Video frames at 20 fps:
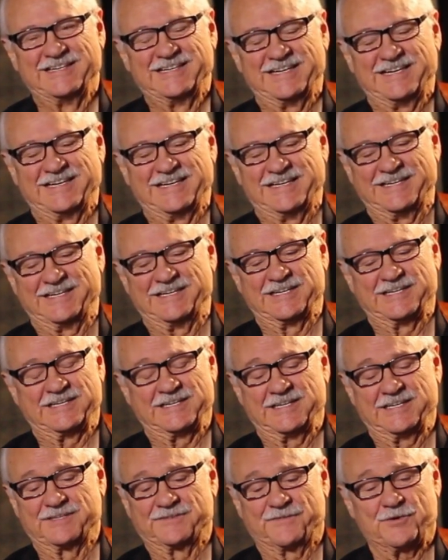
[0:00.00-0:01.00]
And
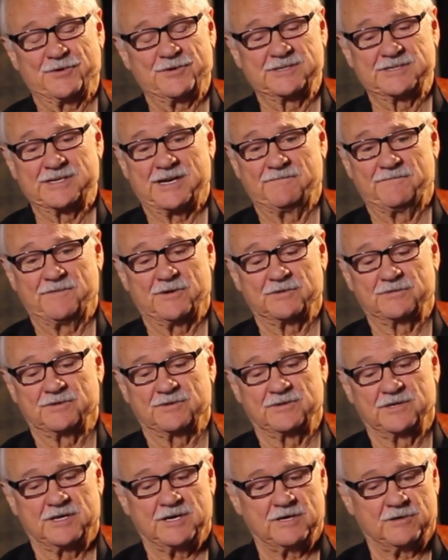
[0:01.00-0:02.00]
as far as I Fought the
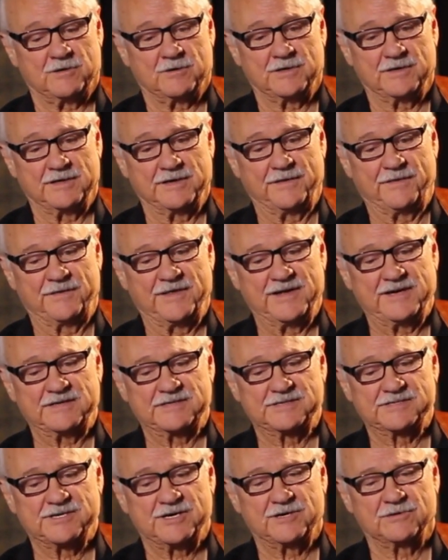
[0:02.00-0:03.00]
Law,
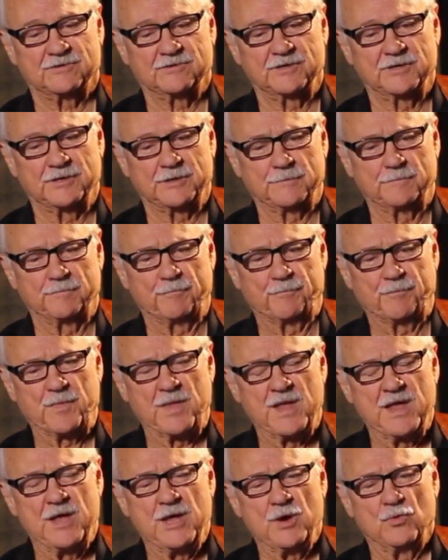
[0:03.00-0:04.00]
that song
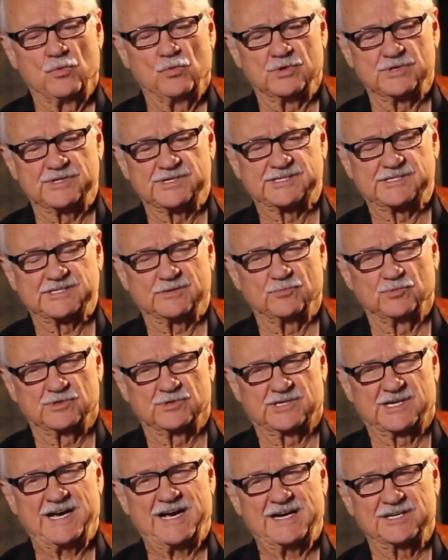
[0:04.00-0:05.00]
was
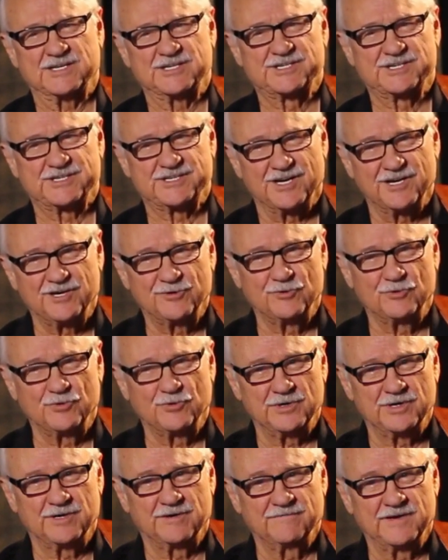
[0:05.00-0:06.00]
kind of slow
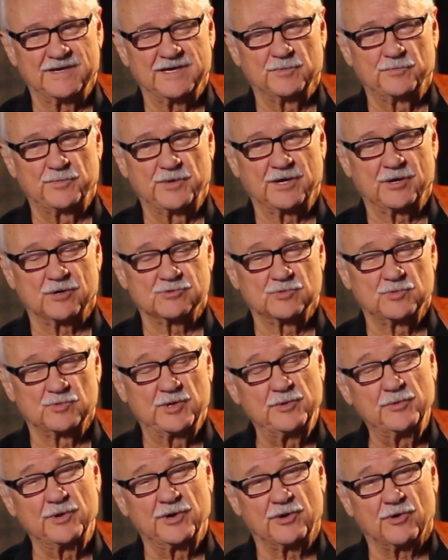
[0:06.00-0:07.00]
in developing, because
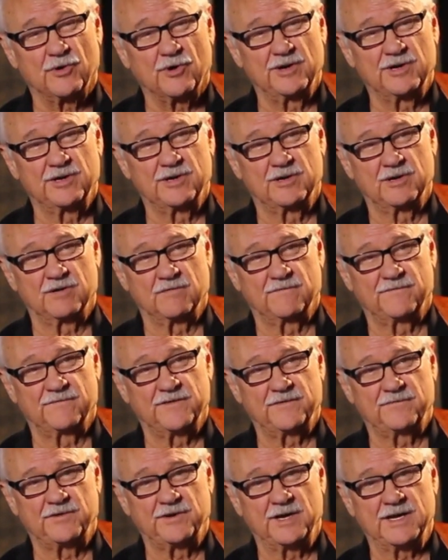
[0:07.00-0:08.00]
we recorded it in
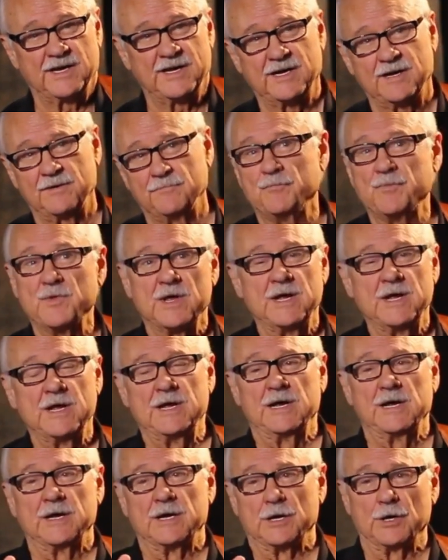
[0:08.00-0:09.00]
¡59.
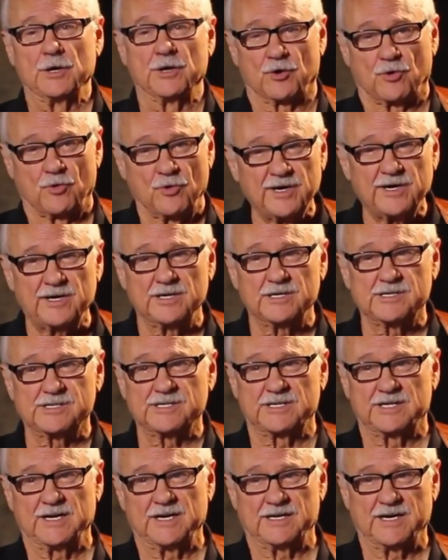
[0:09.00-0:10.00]
And the Crickets
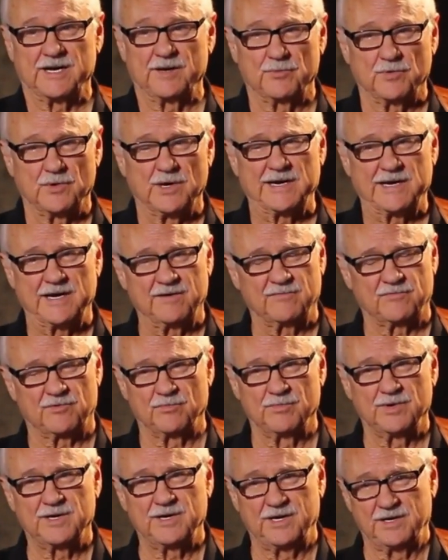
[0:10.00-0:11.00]
at that time, right after
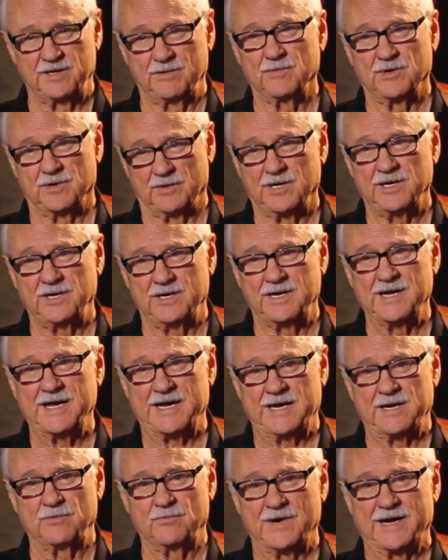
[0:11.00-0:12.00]
Buddy, he
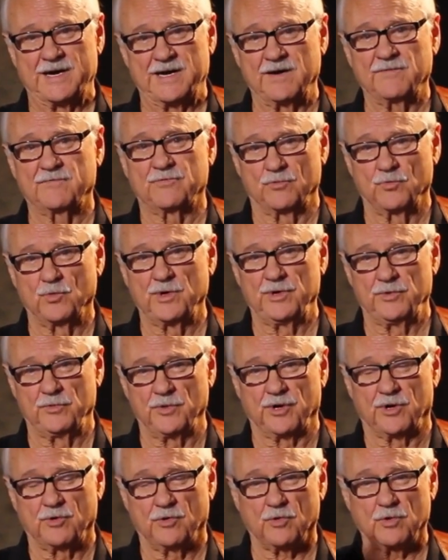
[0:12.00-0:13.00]
died right after we
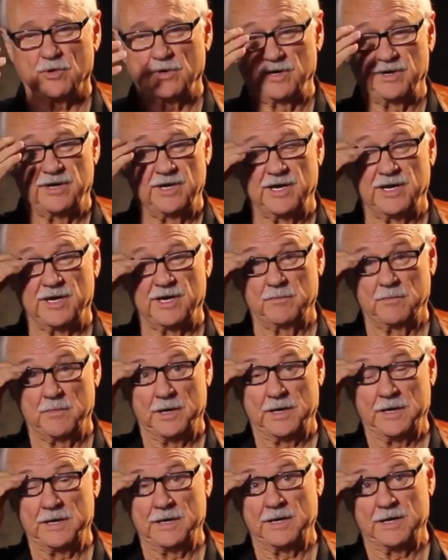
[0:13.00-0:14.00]
recorded that
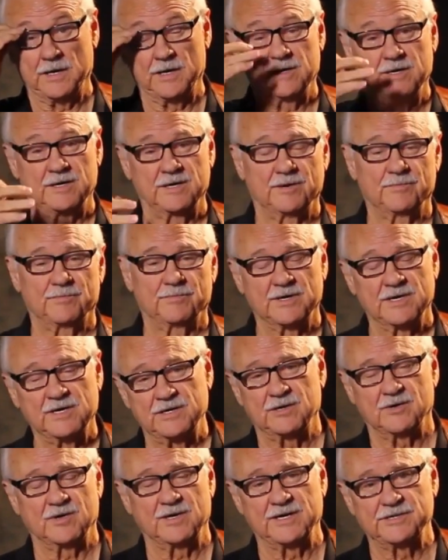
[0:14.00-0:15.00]
in that
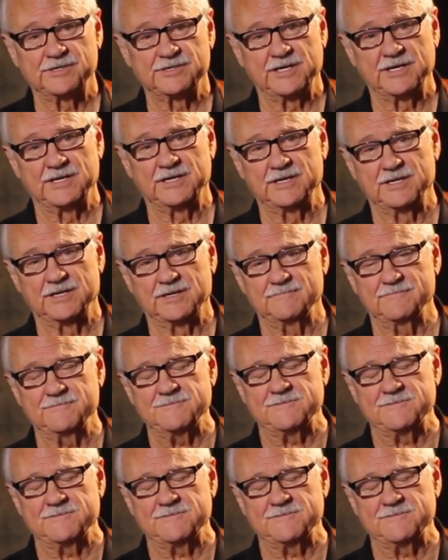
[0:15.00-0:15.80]
plane crash, and